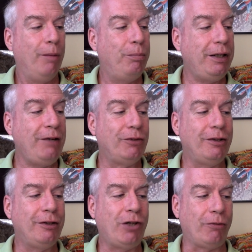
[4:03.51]
but even
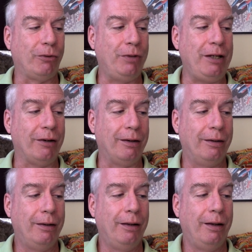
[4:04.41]
to the general reader.
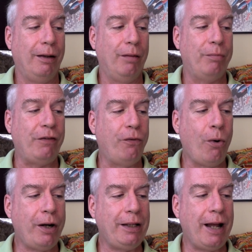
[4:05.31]
By
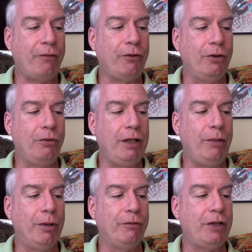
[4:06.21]
four in the afternoon,
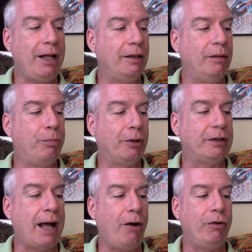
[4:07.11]
he will have taken the
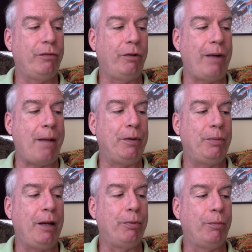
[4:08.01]
books out of their wrapping
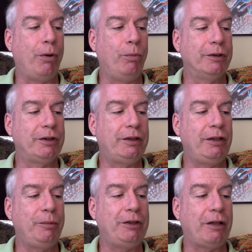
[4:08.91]
paper, but will
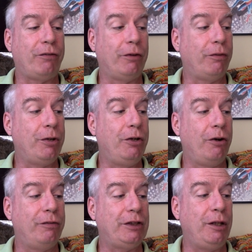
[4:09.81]
still be suffering from a
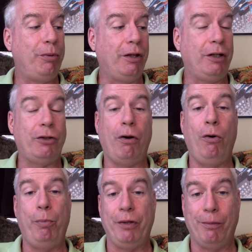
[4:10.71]
nervous inability to
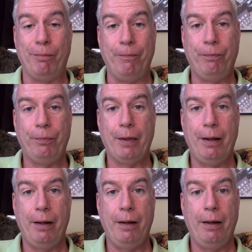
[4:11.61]
open them.
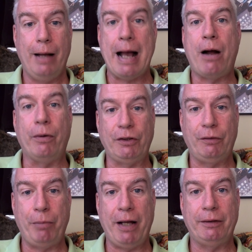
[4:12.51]
Hours
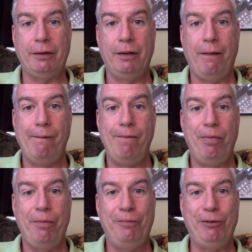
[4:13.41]
have passed,
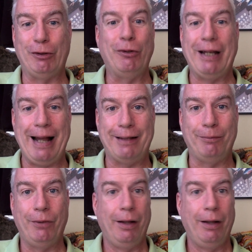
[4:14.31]
just looking at them.